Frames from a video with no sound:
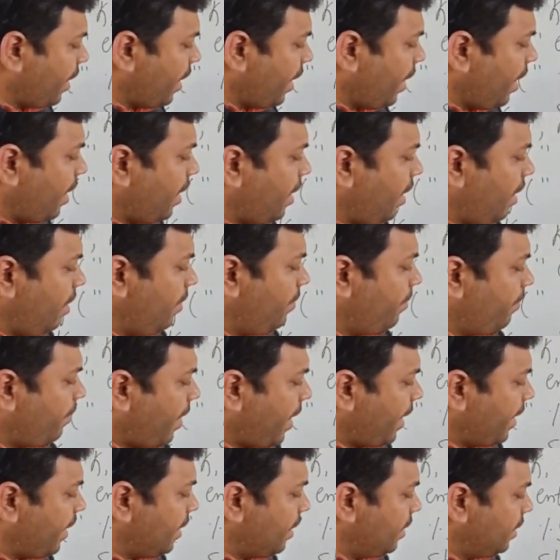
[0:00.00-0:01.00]
k
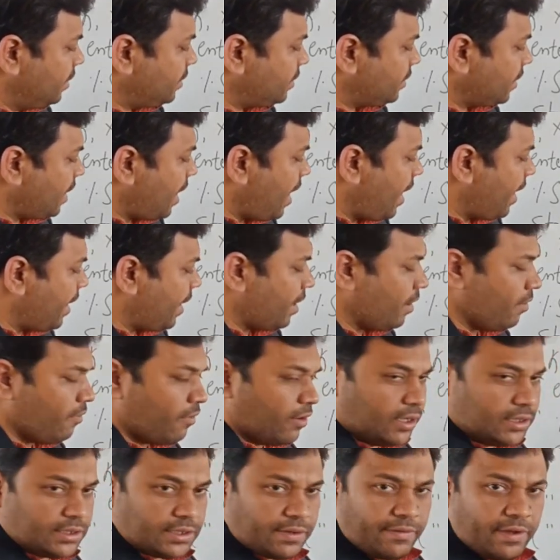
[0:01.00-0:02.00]
minus I.
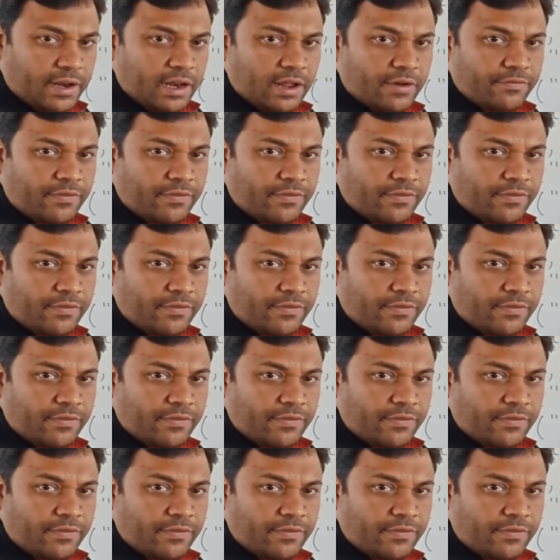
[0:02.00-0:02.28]
What is the value